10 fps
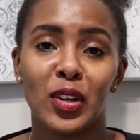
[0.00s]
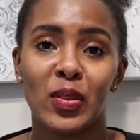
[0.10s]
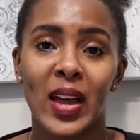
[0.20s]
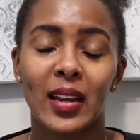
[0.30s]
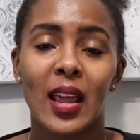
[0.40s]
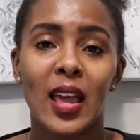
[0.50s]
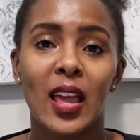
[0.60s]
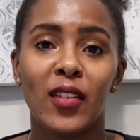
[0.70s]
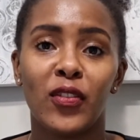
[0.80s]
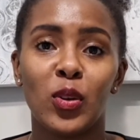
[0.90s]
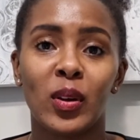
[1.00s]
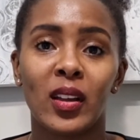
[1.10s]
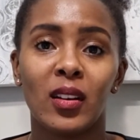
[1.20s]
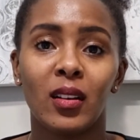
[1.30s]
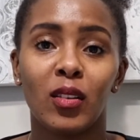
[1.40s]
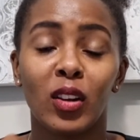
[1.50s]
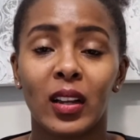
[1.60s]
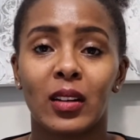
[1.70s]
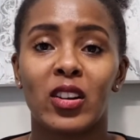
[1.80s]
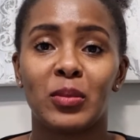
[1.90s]
that if you can look
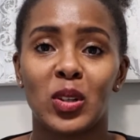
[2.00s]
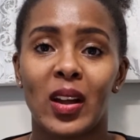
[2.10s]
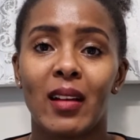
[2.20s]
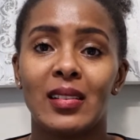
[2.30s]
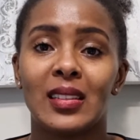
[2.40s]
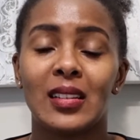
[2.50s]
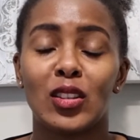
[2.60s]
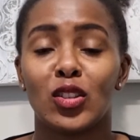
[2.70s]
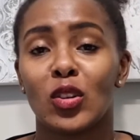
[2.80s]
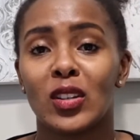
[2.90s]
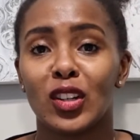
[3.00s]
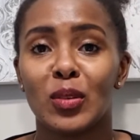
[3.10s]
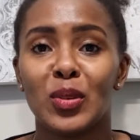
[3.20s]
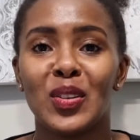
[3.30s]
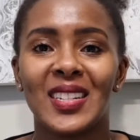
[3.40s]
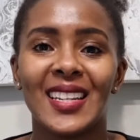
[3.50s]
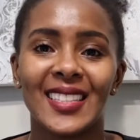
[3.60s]
at cryptocurrencies in certain communities,